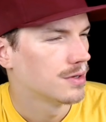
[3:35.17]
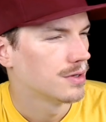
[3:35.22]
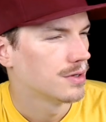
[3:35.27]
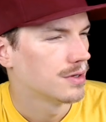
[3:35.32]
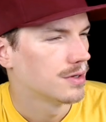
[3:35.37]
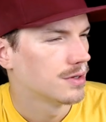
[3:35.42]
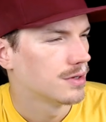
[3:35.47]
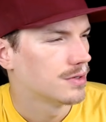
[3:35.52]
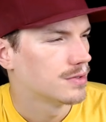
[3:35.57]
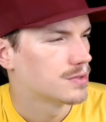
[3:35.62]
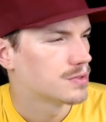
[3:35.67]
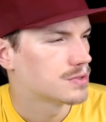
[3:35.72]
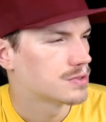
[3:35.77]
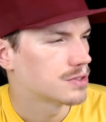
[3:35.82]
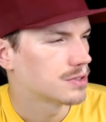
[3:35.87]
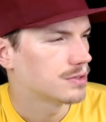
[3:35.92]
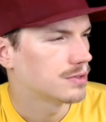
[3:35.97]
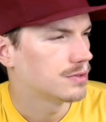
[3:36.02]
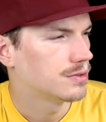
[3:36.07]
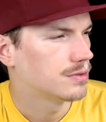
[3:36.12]

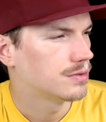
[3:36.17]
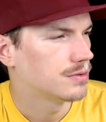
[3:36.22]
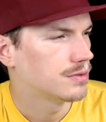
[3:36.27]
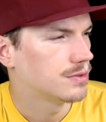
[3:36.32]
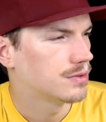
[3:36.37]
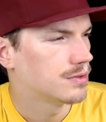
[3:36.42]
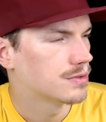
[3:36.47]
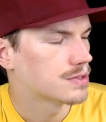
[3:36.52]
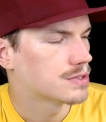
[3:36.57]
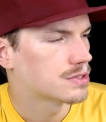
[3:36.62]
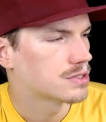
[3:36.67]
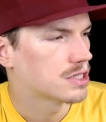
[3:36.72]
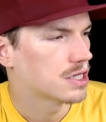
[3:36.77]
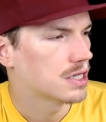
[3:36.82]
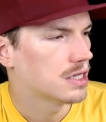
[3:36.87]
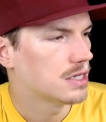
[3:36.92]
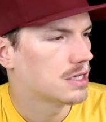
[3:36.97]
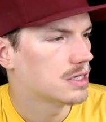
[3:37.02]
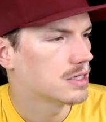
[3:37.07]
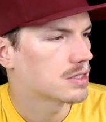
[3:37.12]
So you're
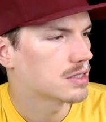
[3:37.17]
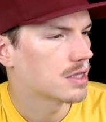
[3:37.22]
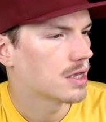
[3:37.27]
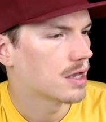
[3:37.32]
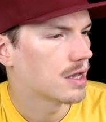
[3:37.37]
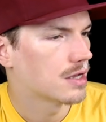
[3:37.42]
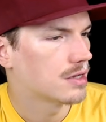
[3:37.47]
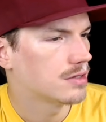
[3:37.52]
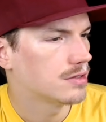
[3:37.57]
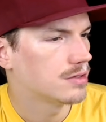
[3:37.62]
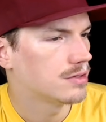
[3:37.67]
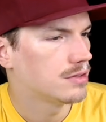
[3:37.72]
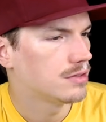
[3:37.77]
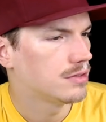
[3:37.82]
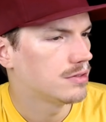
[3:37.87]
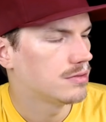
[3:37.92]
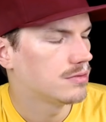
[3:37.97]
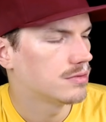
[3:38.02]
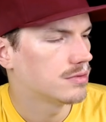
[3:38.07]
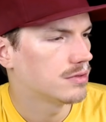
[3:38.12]
saying that
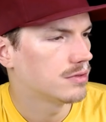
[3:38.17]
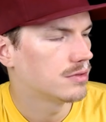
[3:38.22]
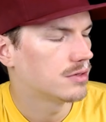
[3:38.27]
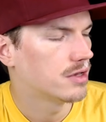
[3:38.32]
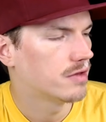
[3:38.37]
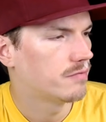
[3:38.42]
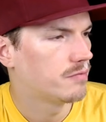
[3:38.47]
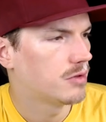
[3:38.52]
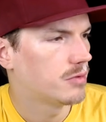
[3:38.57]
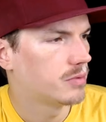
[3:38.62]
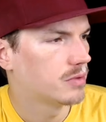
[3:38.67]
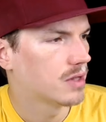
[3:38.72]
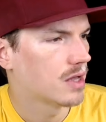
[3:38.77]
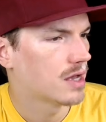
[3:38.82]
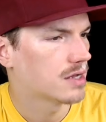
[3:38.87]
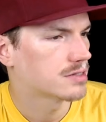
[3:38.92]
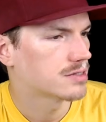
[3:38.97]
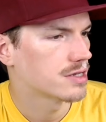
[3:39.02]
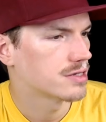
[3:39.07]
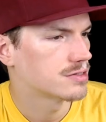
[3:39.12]
you give people
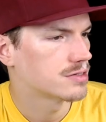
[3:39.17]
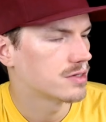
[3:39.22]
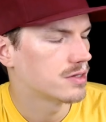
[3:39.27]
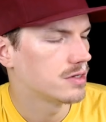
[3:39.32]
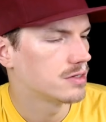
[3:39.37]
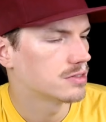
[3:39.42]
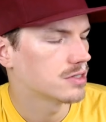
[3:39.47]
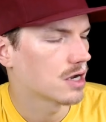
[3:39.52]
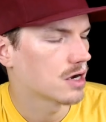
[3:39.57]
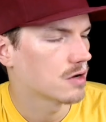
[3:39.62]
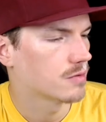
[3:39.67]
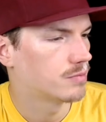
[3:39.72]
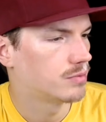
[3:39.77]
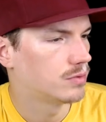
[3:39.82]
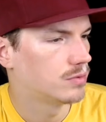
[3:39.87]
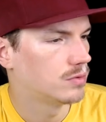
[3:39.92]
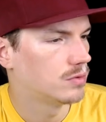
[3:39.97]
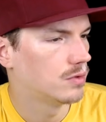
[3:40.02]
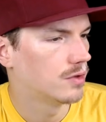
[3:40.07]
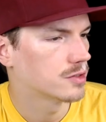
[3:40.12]
access to the entire
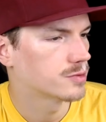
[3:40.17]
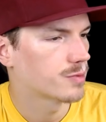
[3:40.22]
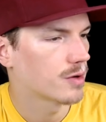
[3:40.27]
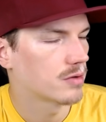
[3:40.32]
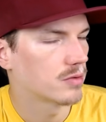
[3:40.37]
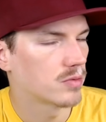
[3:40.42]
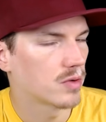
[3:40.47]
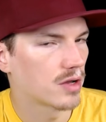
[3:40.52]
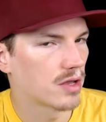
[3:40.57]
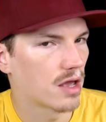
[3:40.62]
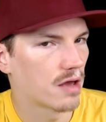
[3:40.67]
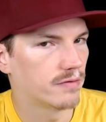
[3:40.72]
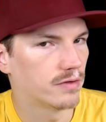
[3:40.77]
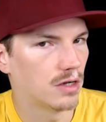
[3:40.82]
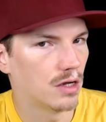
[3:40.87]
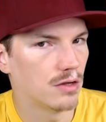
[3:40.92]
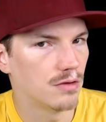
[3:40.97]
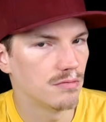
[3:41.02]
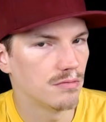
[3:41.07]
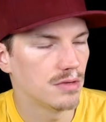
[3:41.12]
pool. That's probably why you have it
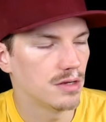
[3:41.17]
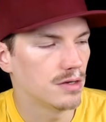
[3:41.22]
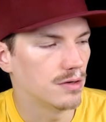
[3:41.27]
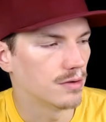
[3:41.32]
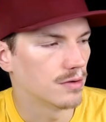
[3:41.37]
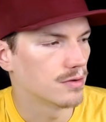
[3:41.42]
unmetered